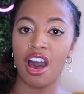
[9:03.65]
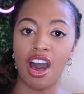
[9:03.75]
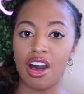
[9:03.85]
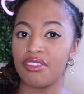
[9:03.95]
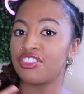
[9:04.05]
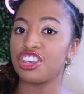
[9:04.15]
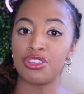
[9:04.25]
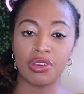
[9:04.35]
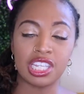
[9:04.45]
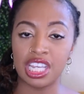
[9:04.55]
of the
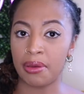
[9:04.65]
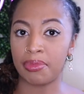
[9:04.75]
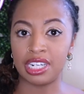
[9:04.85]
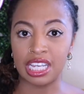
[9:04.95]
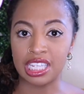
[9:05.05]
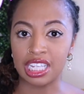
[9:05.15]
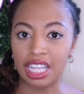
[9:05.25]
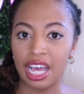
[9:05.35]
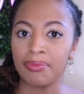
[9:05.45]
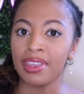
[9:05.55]
Yucatan
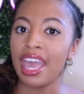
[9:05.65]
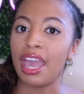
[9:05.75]
Peninsula.